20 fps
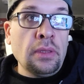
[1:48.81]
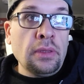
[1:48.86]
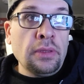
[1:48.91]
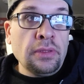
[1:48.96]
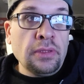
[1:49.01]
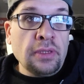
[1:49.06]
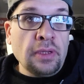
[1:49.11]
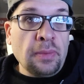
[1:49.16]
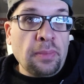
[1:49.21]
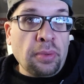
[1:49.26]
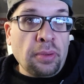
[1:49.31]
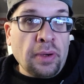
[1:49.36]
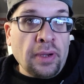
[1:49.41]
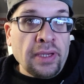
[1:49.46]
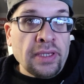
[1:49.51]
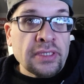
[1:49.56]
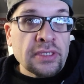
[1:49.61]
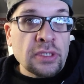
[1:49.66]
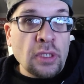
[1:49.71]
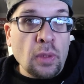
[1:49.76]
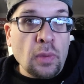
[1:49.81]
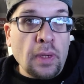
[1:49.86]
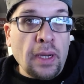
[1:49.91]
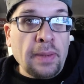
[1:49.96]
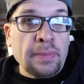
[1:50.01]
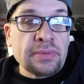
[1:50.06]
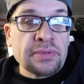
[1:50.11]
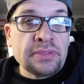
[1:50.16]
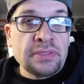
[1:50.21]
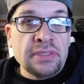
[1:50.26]
did the price go
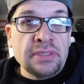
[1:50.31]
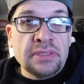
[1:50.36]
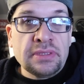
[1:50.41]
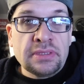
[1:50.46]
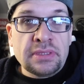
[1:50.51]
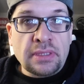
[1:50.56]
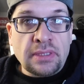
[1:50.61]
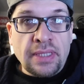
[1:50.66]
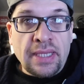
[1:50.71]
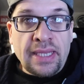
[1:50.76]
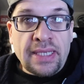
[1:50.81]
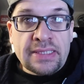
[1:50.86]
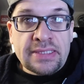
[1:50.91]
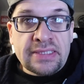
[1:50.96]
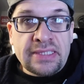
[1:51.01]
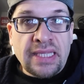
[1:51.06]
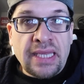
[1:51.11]
up since the last